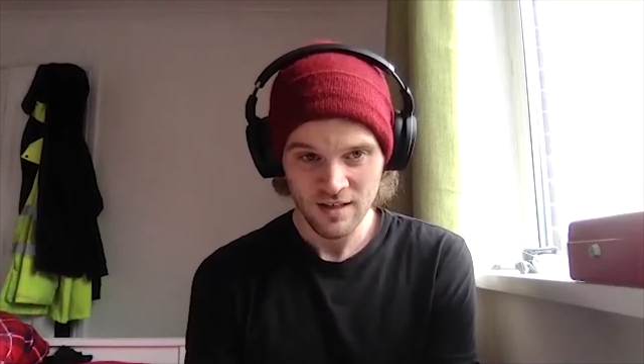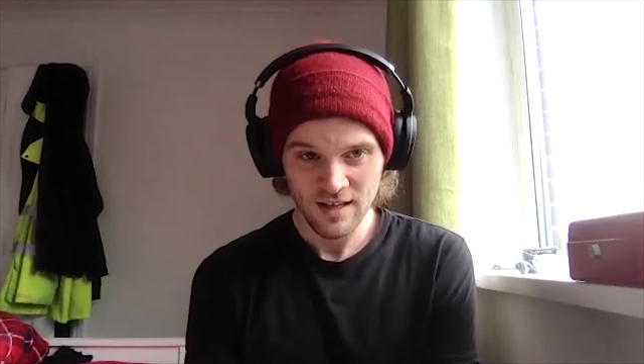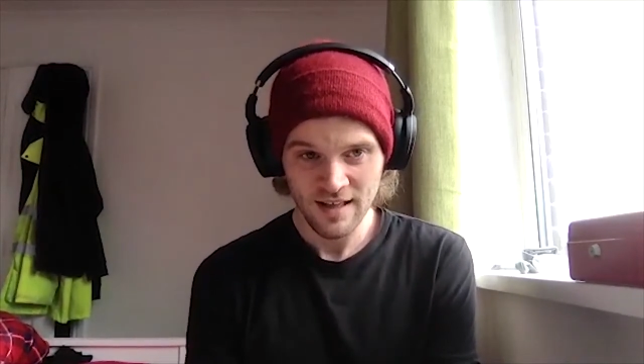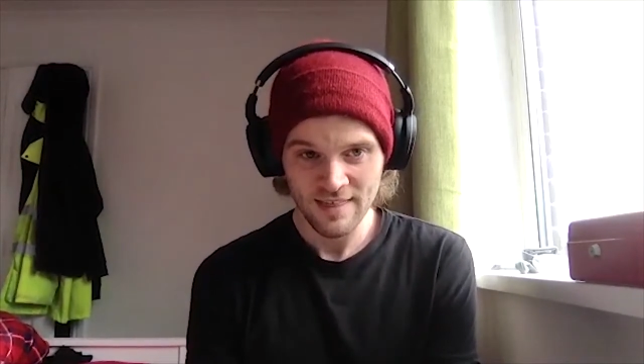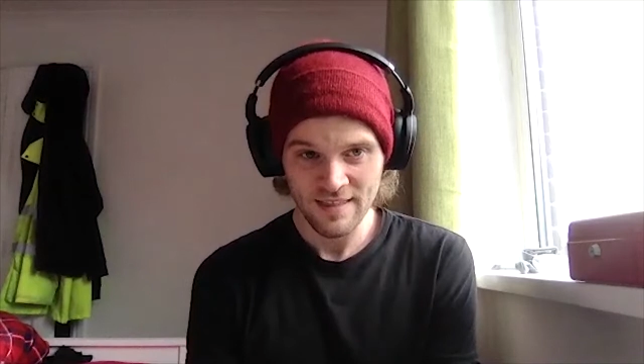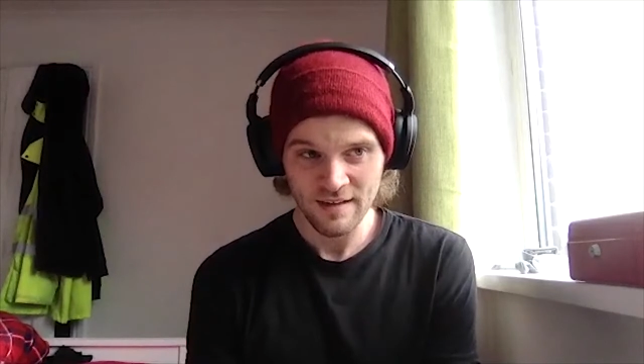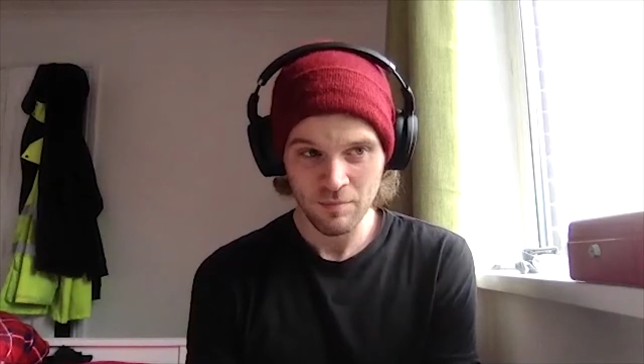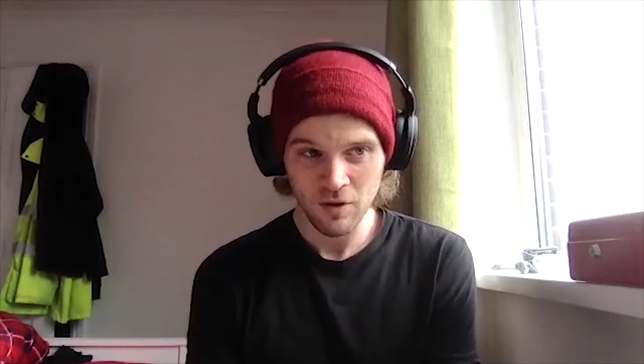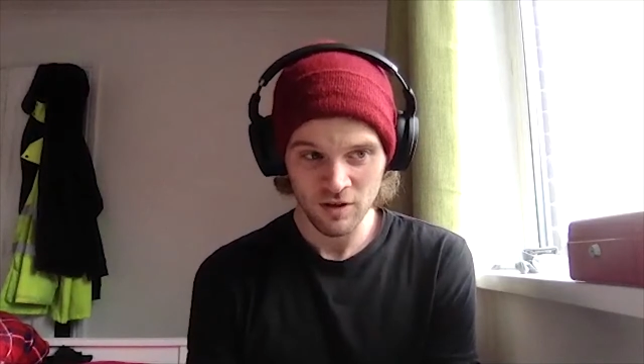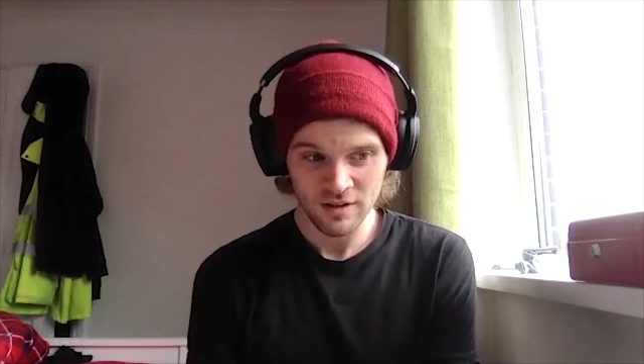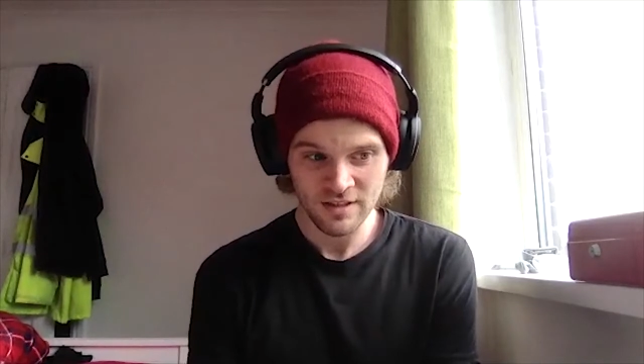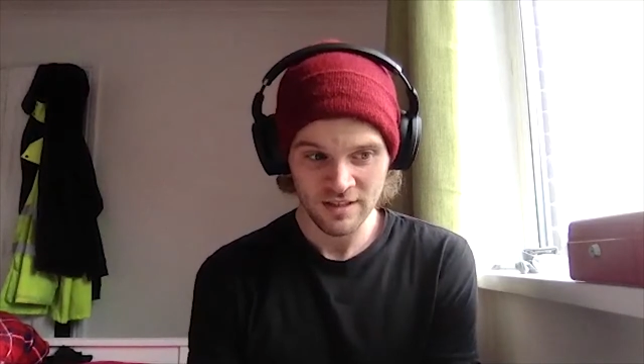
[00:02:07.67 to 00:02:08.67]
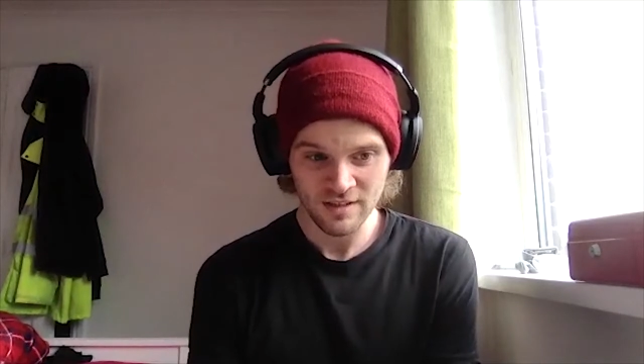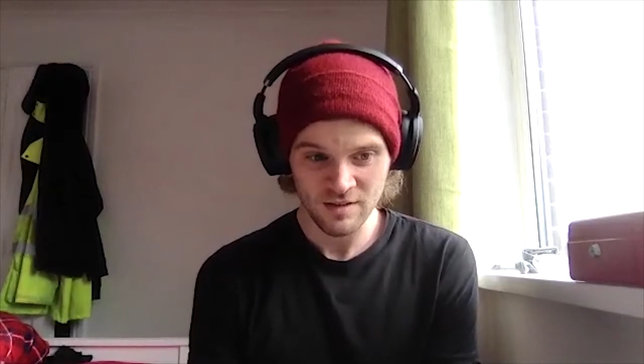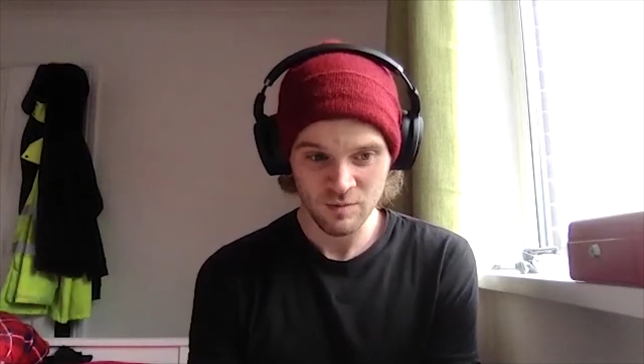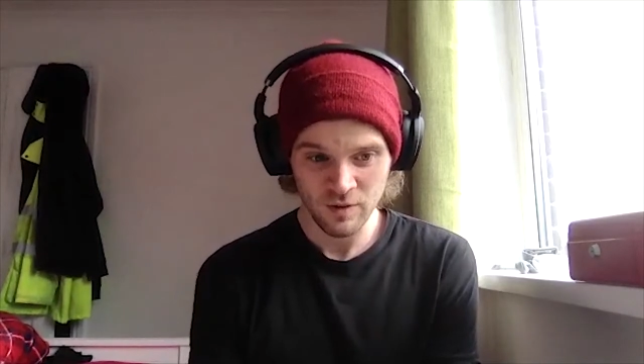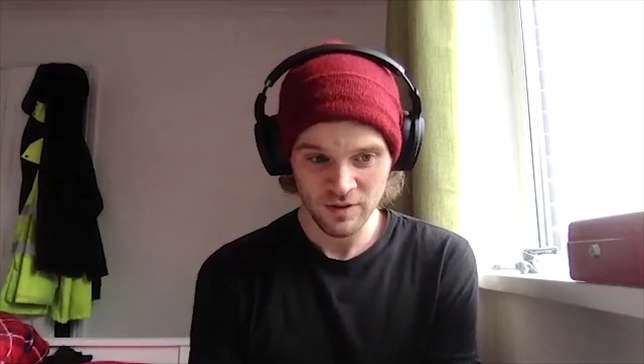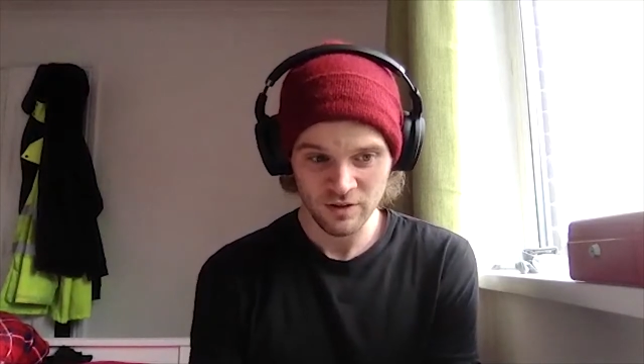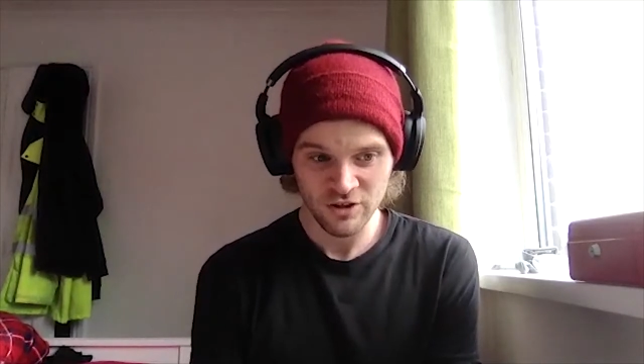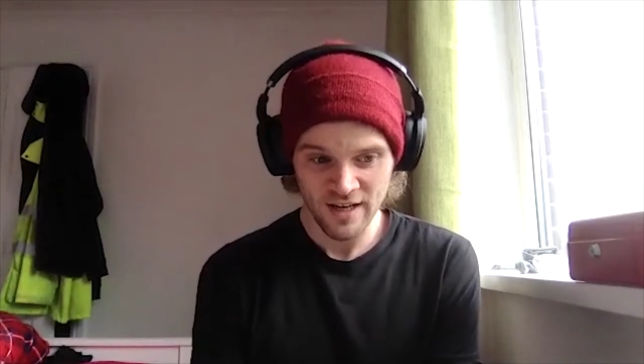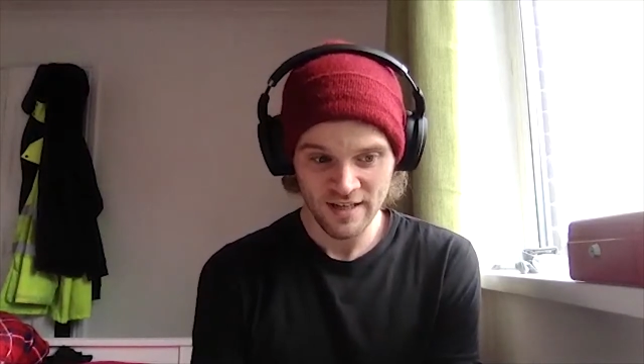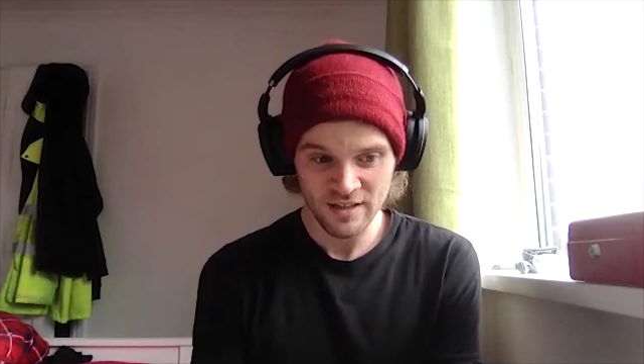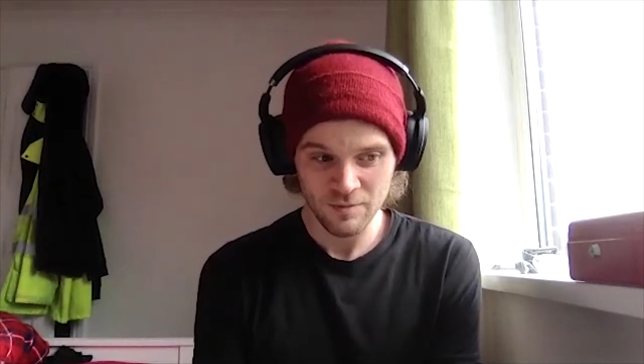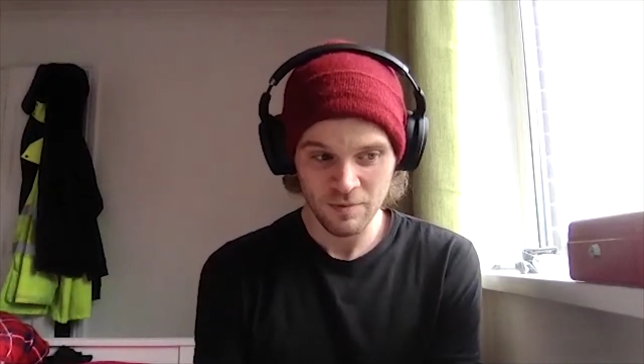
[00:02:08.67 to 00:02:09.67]
And then politics will
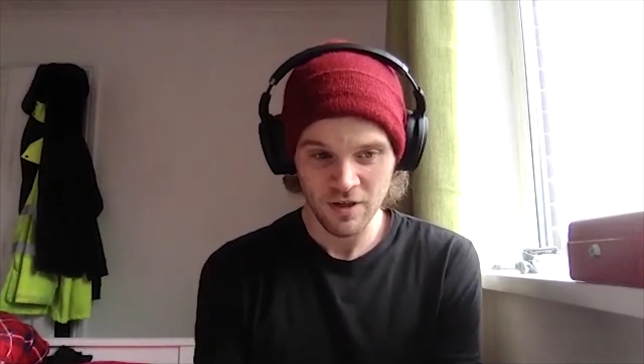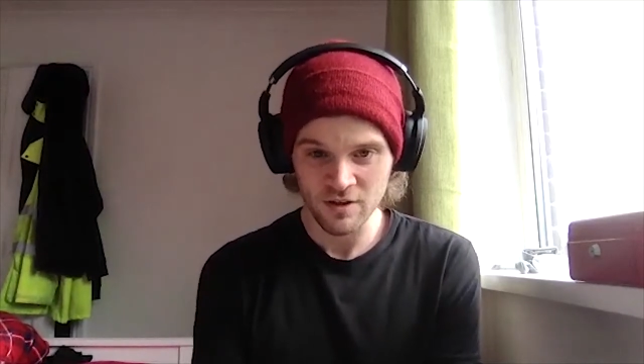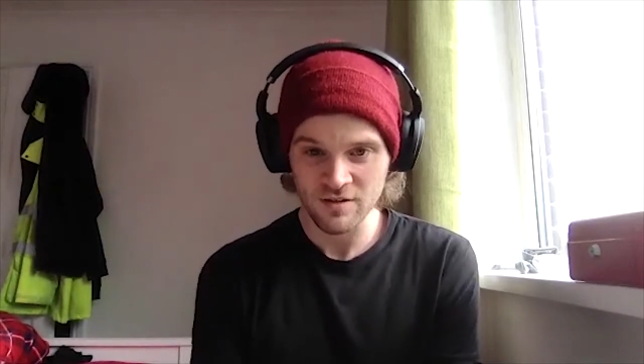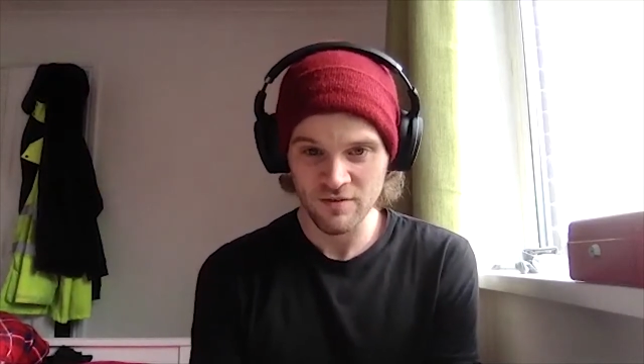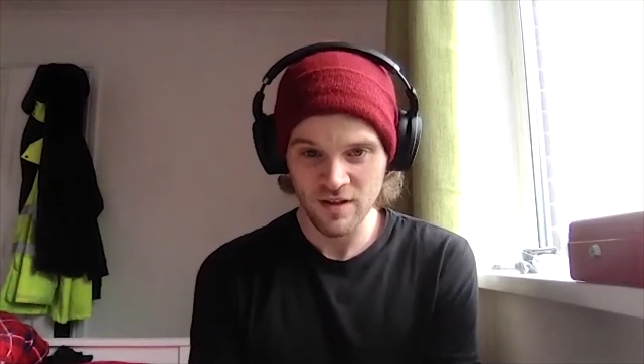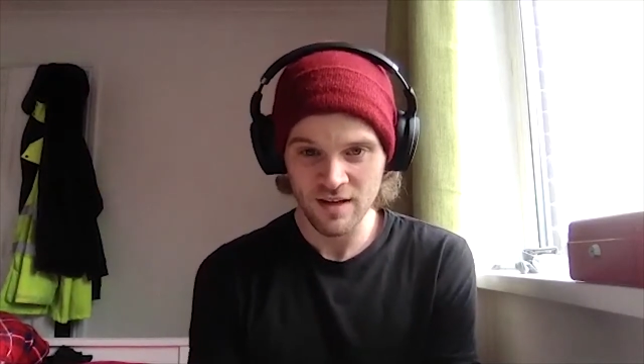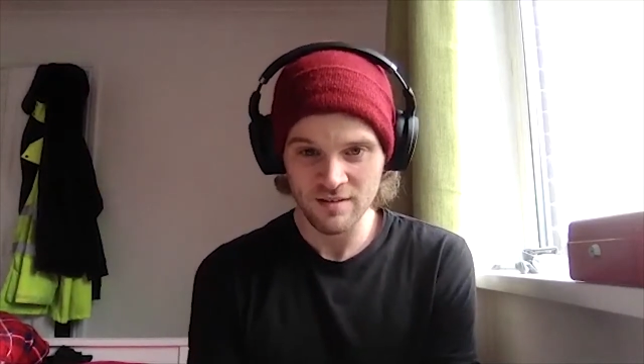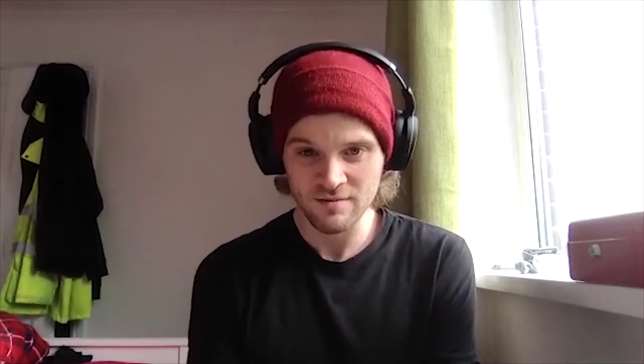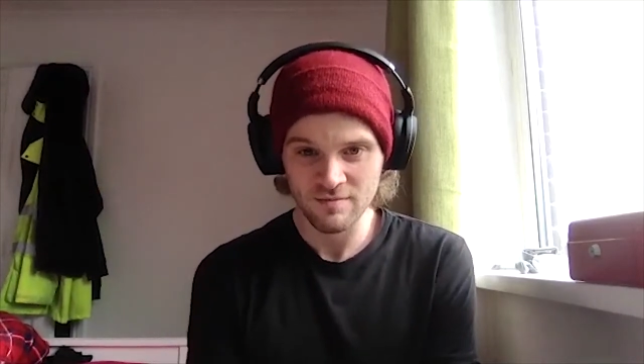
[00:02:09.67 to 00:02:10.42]
change because of that.